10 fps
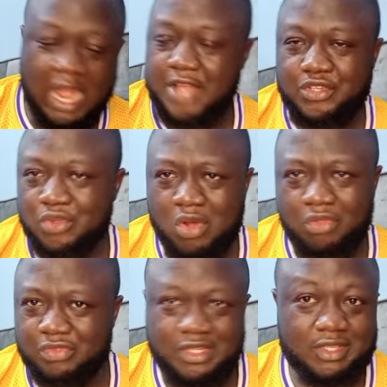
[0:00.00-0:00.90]
I
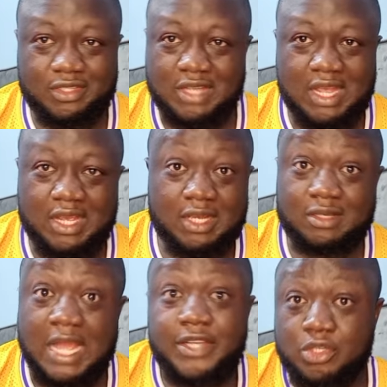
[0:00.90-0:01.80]
saw this
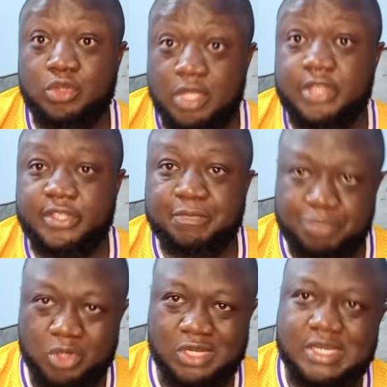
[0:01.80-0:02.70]
and I thought it is
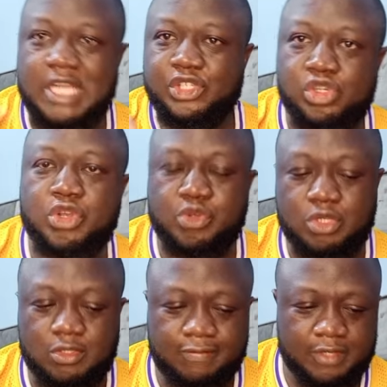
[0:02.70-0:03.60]
important. I show you
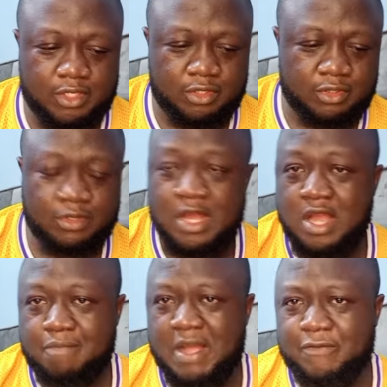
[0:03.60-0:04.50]
this video.
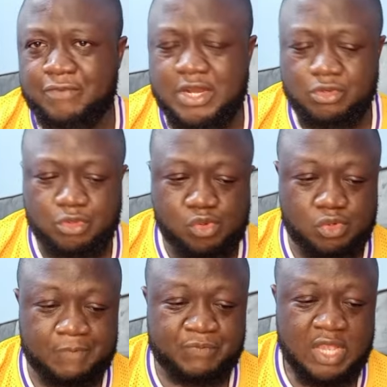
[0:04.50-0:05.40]
My friend
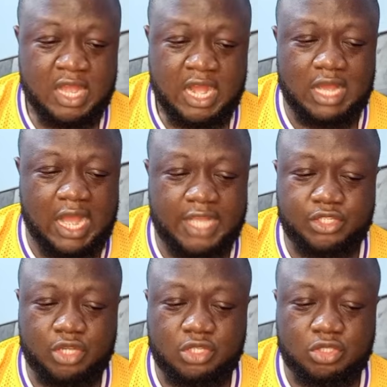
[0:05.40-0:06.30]
wrote, I
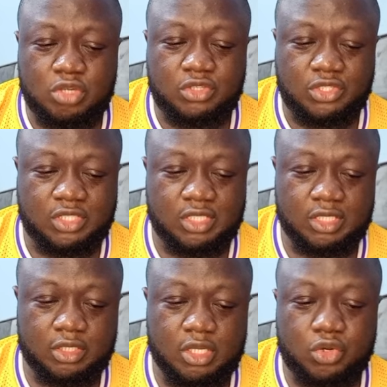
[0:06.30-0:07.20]
just don't
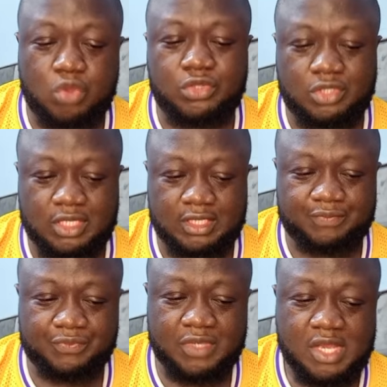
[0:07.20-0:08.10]
see the
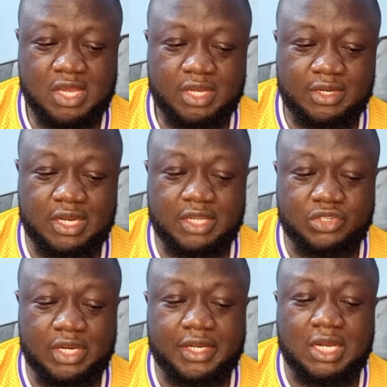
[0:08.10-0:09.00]
roasting. They
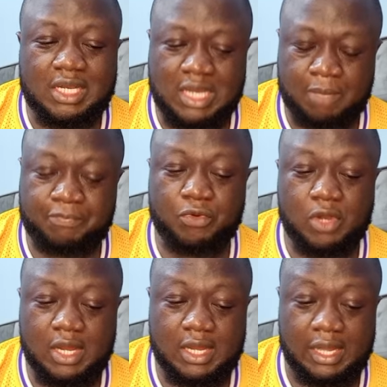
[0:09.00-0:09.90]
literally clap
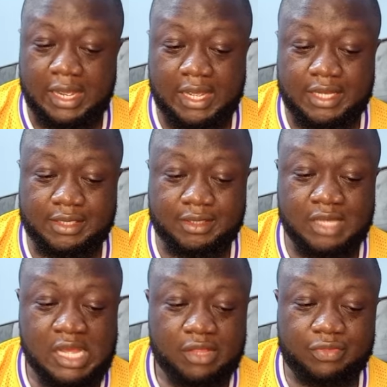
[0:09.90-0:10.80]
for her and
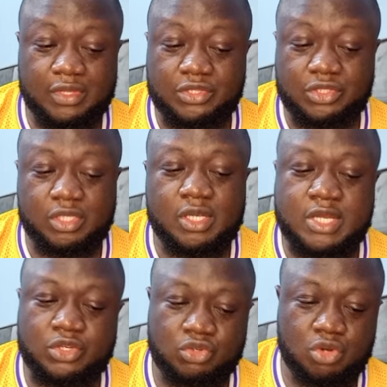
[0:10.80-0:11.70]
they still
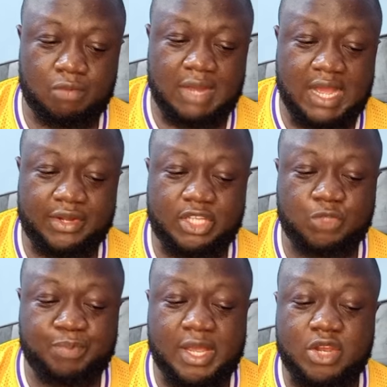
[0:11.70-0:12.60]
hate Trump. I
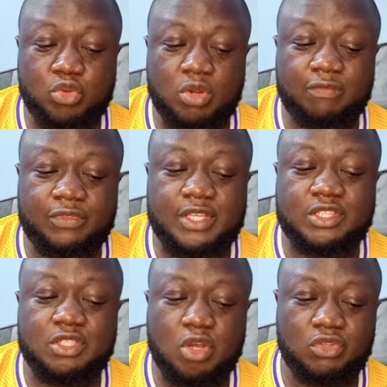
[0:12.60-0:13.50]
respect none of
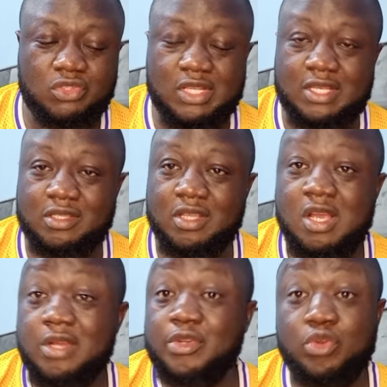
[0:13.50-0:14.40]
this nonsense,
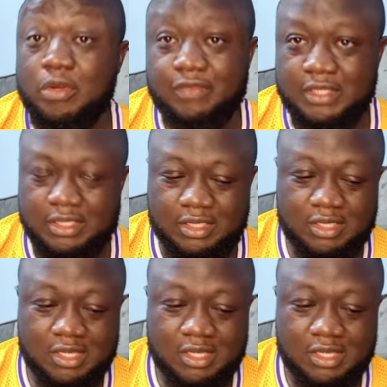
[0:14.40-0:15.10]
none of it.